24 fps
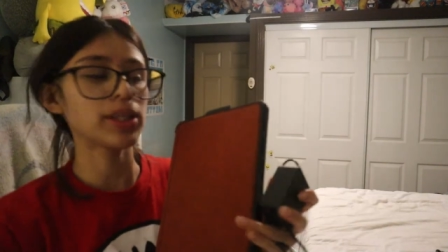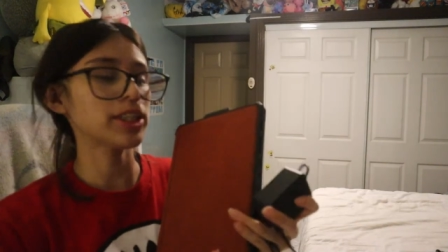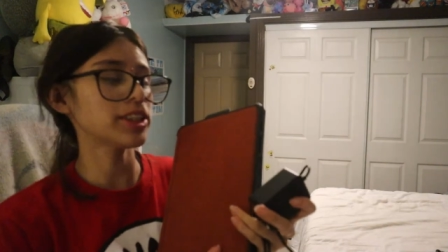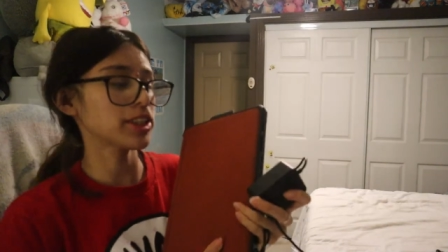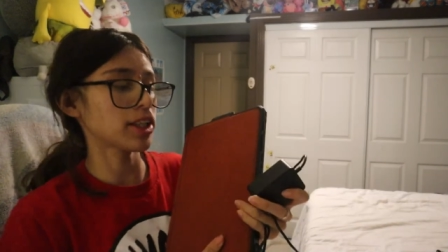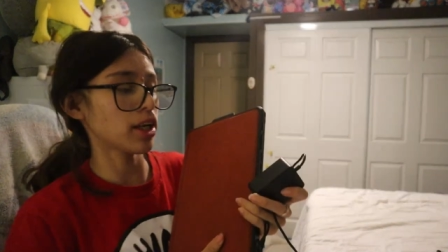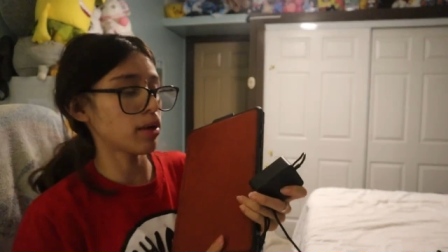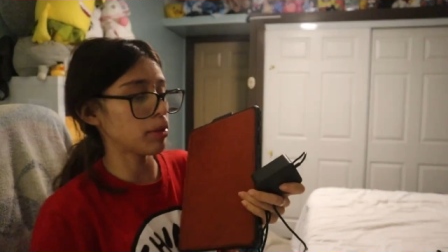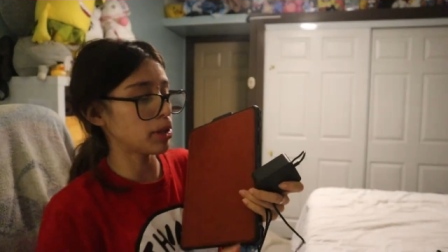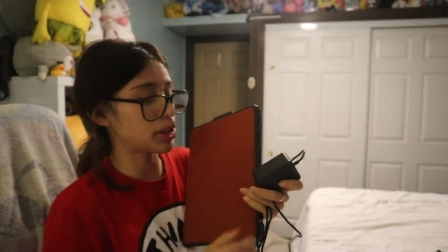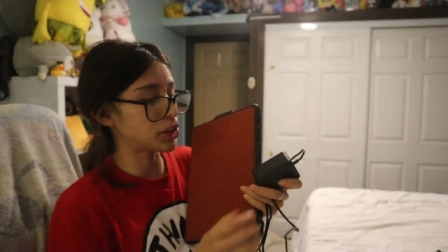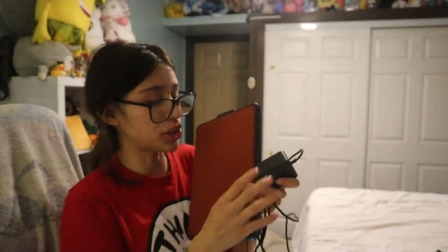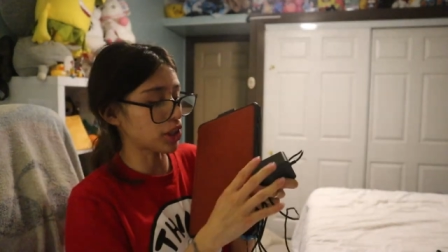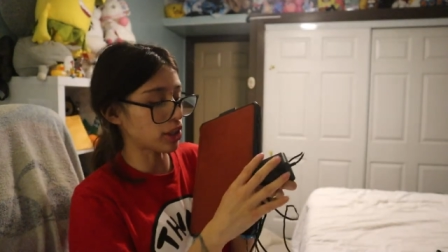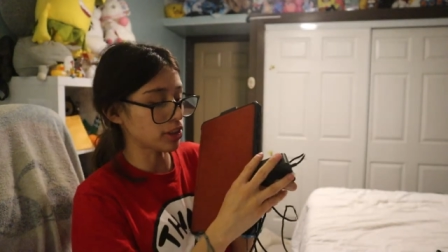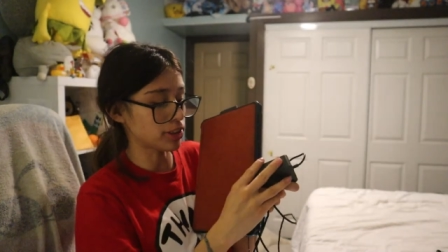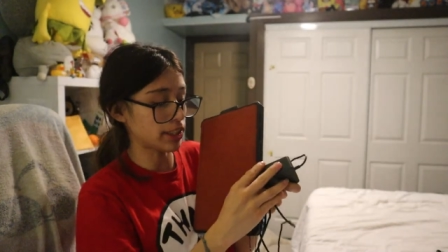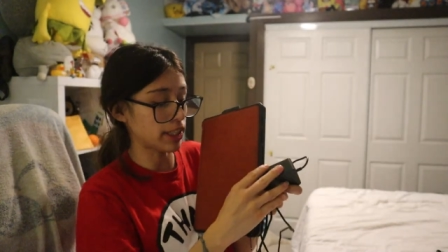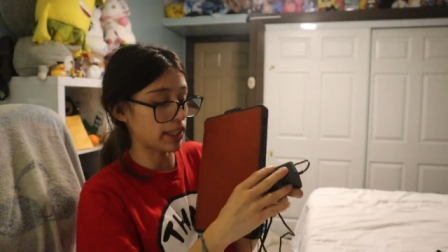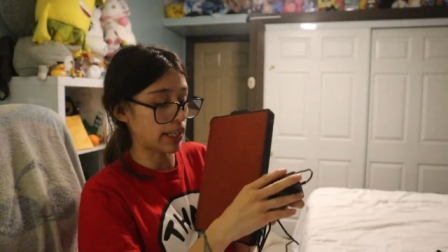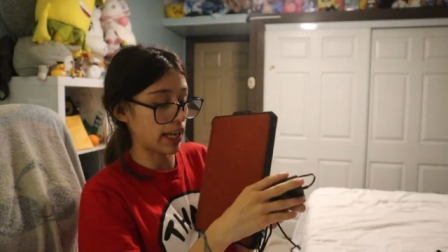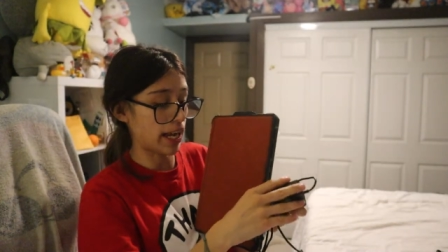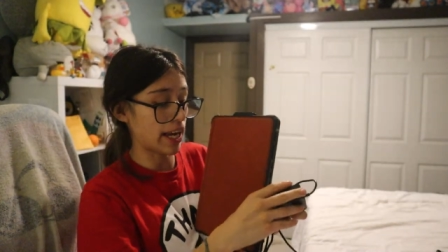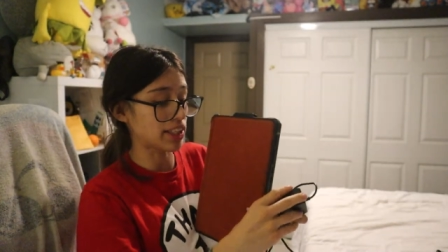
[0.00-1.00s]
and this is gonna be
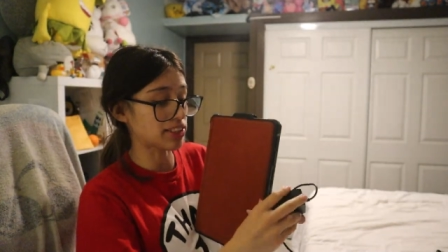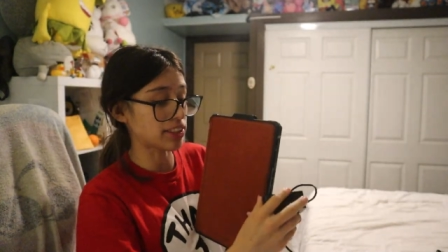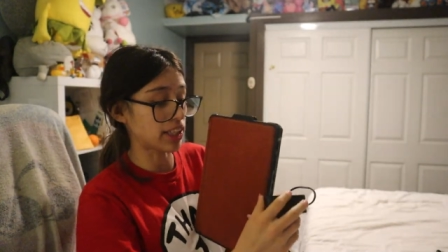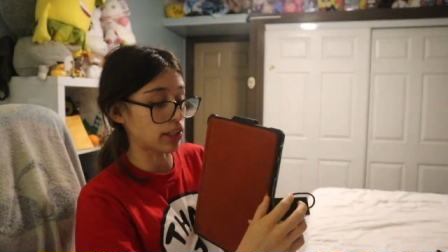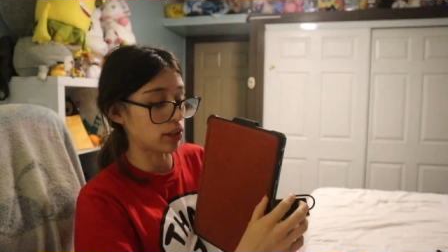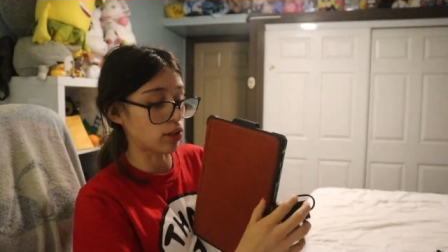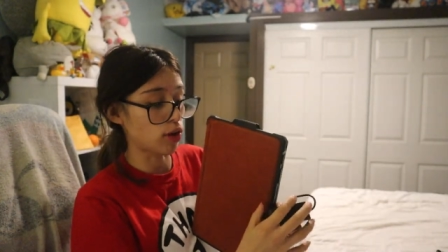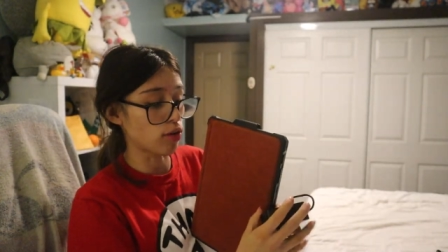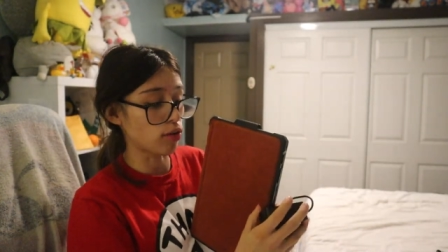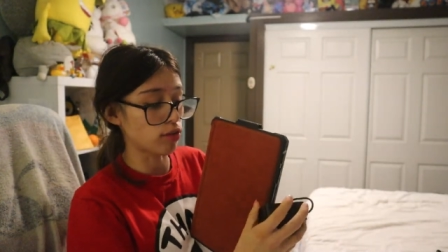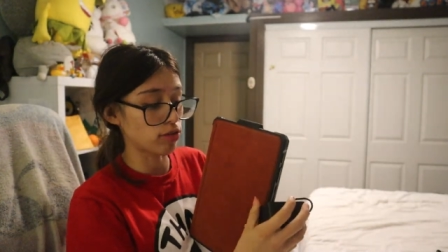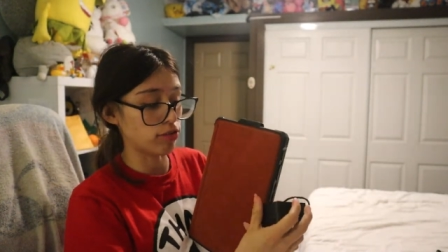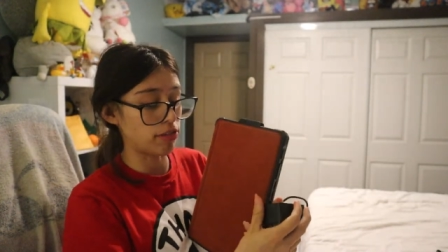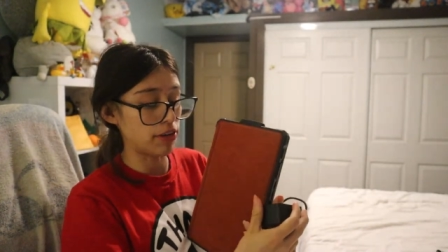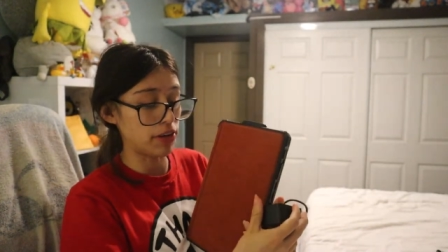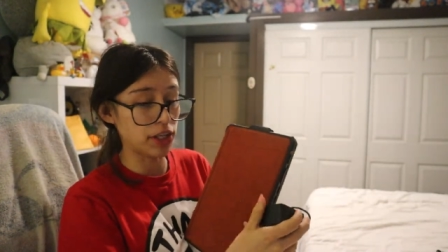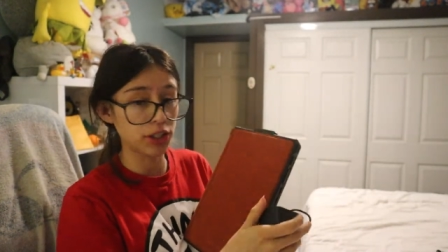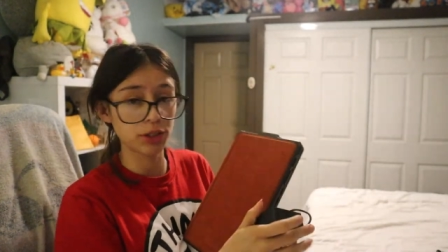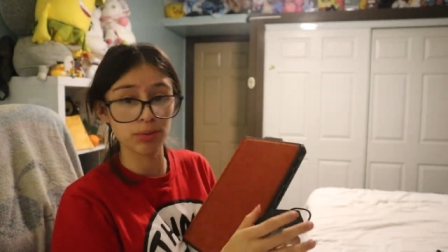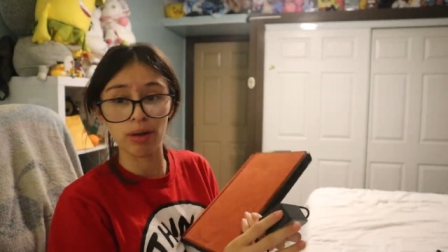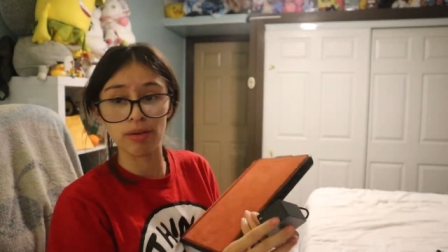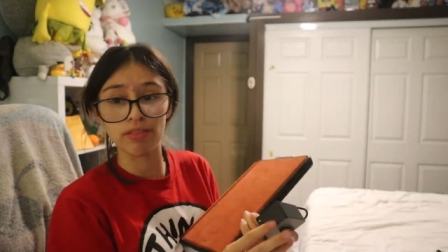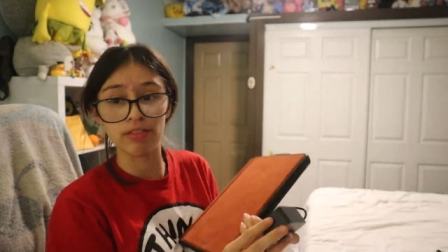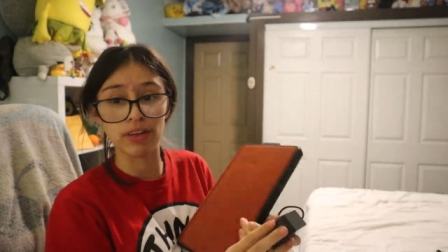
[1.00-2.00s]
just in case I don't
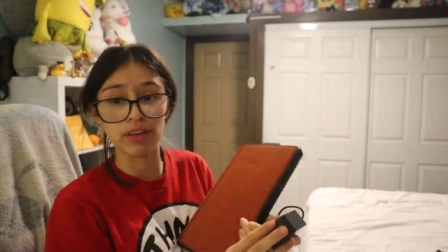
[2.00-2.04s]
finish my